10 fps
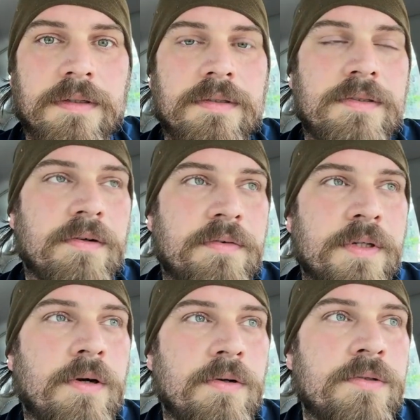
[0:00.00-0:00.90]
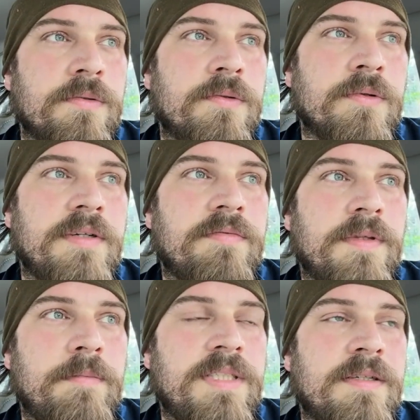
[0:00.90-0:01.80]
So if you're going through grief,
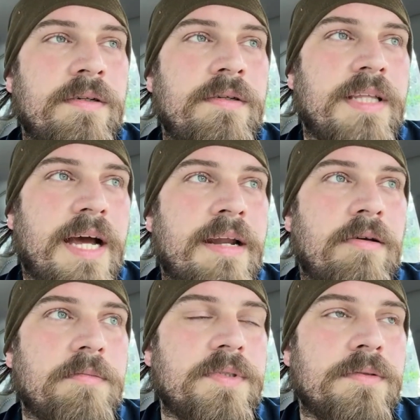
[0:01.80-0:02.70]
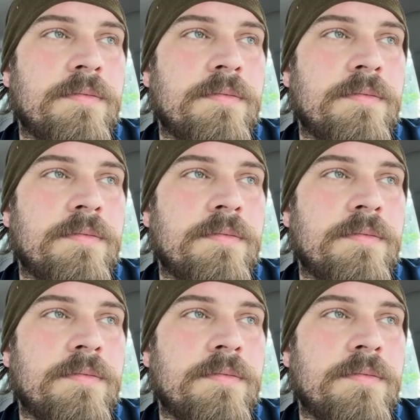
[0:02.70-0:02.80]
let me tell you, that helps.